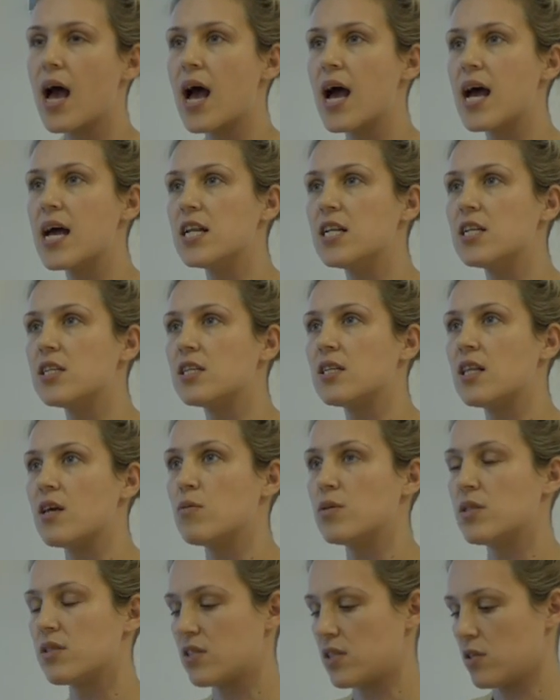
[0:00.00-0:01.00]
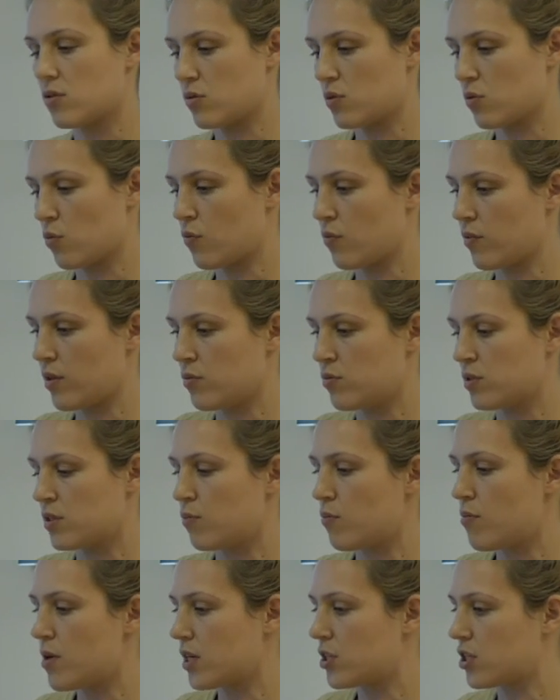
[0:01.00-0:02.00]
And there was still sort of, it was
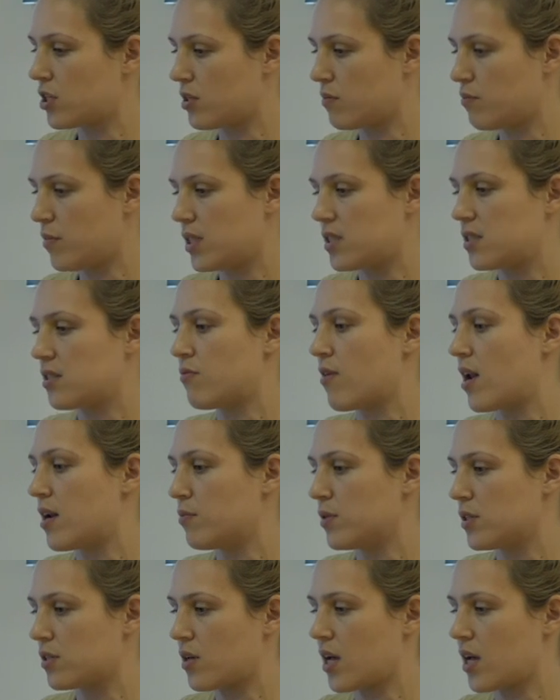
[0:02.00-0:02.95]
a mixed development,